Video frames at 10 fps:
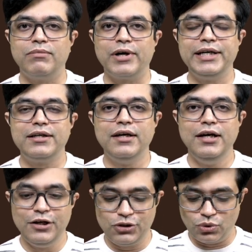right?
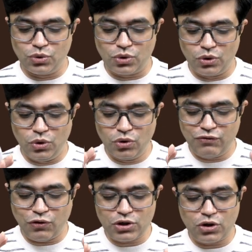So look
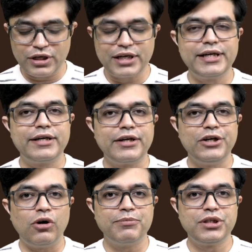for
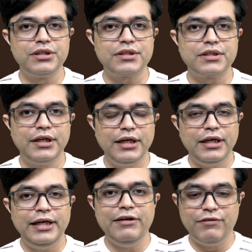contradictory options.
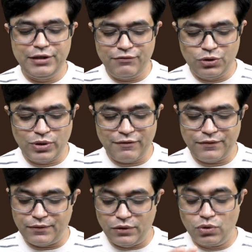Even if you
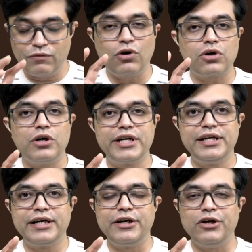have look for
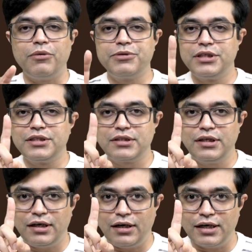contradictory options,
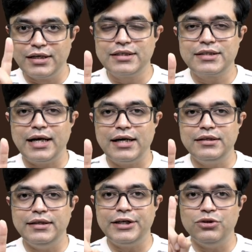
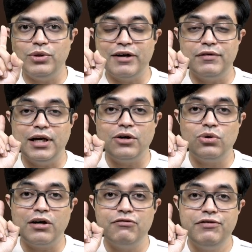understand that you have now
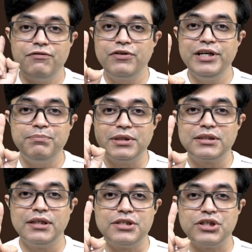a
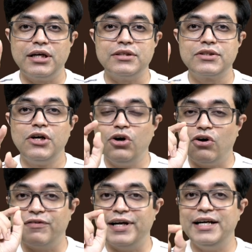50% chance
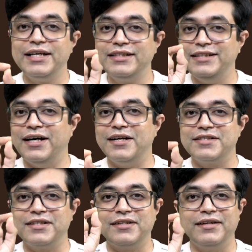of getting the
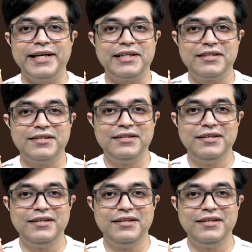answer correct,